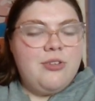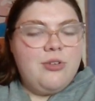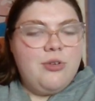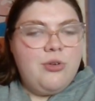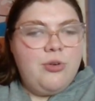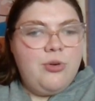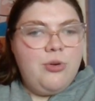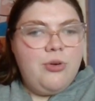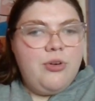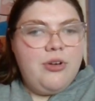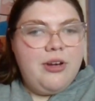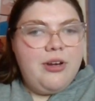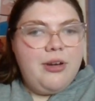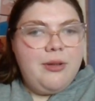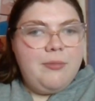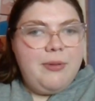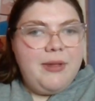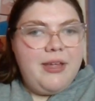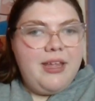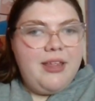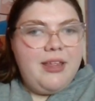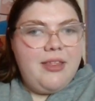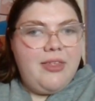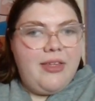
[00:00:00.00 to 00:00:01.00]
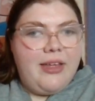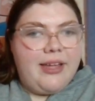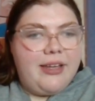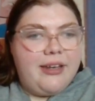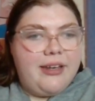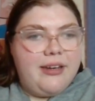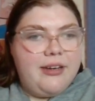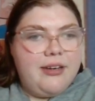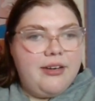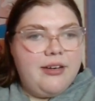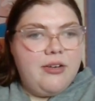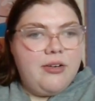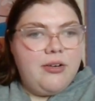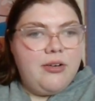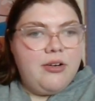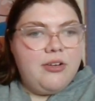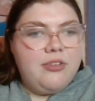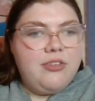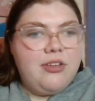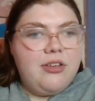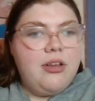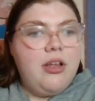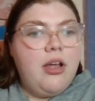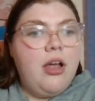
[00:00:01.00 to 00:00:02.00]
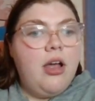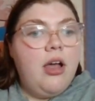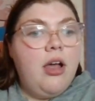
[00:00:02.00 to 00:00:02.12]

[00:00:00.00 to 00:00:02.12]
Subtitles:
So who could it be then? Or is it...